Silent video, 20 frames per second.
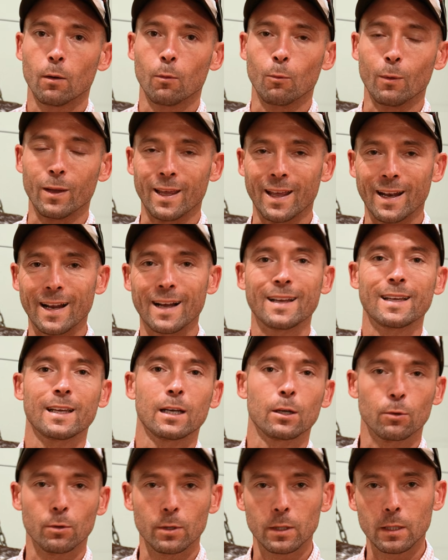We cannot
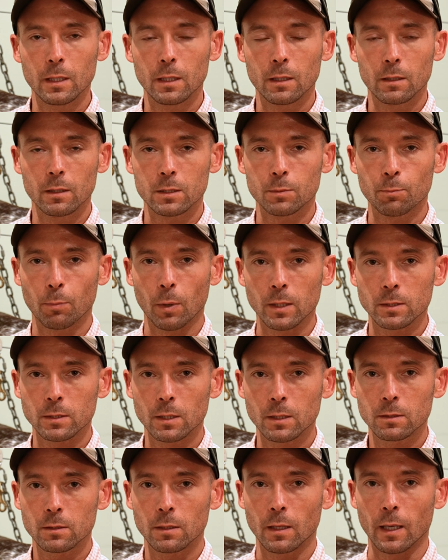get greedy in this
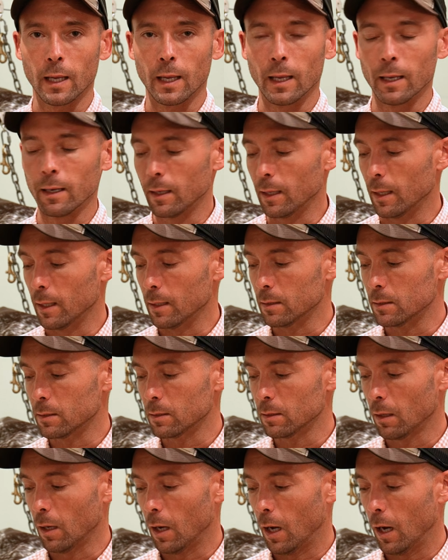process. And
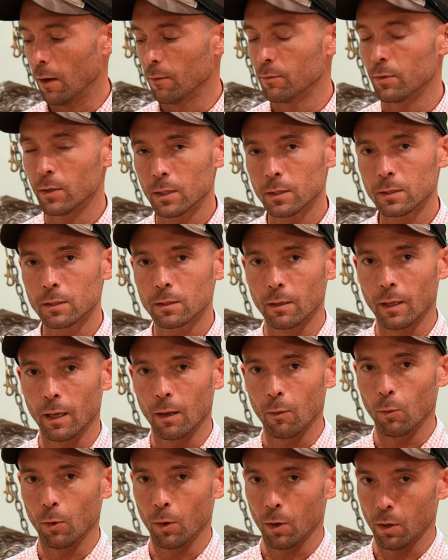it's obvious
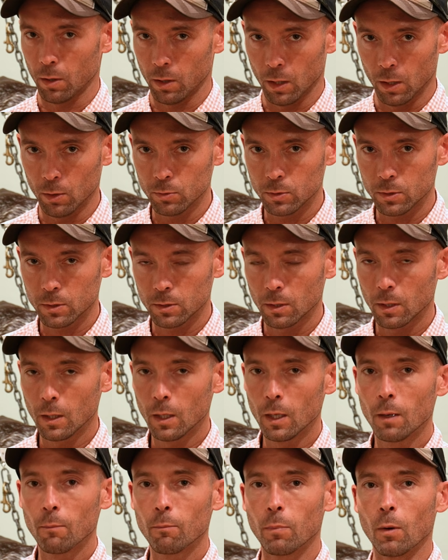that we're close,
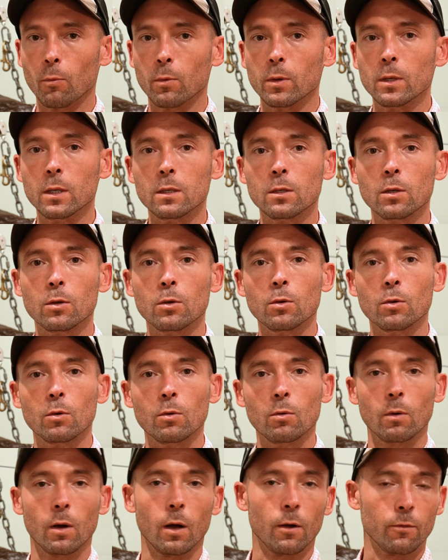but we need to
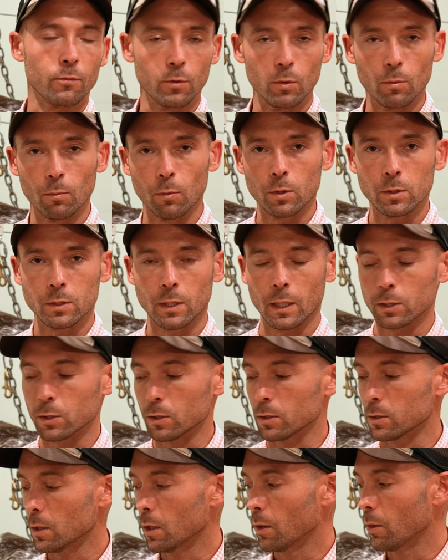do a few more
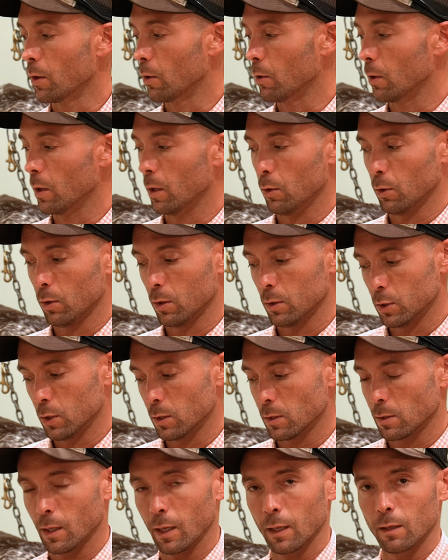sessions. They're going to look
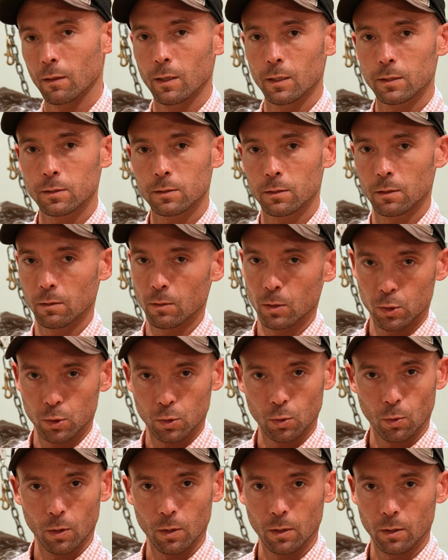just like this,
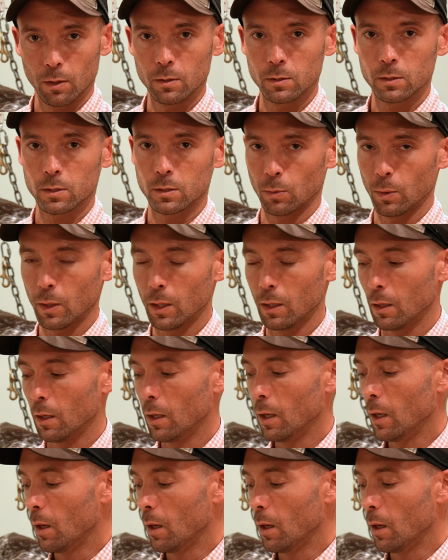short, sweet,